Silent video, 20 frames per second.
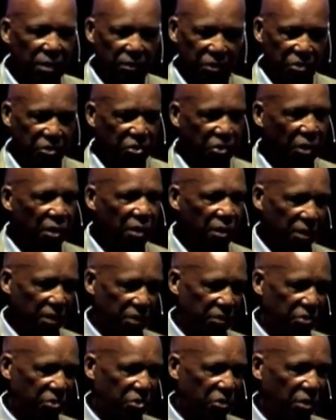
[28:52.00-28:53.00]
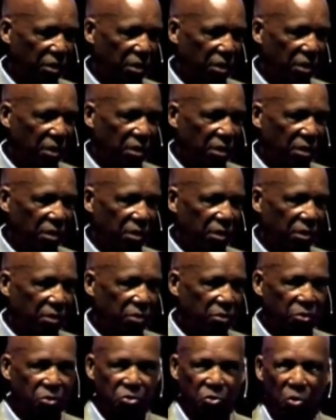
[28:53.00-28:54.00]
the charge
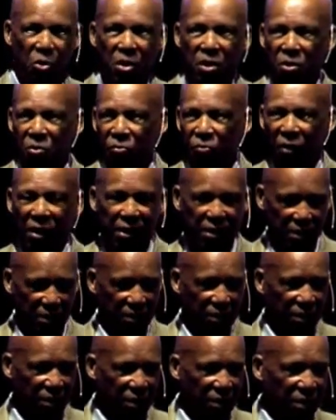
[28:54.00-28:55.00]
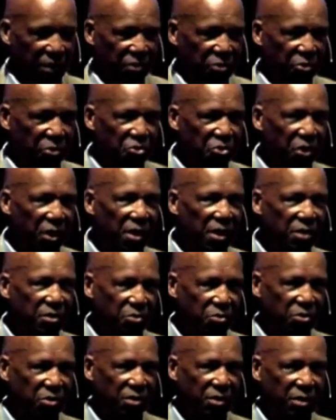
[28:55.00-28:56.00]
to join the fight to
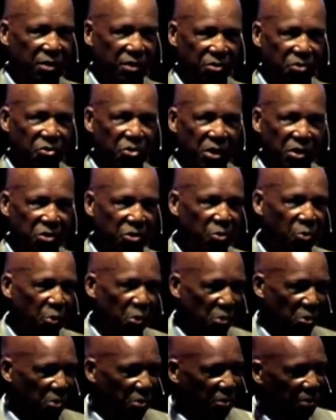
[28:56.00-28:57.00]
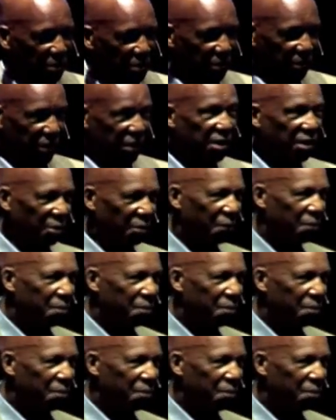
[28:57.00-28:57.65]
change the status quo. Thank you.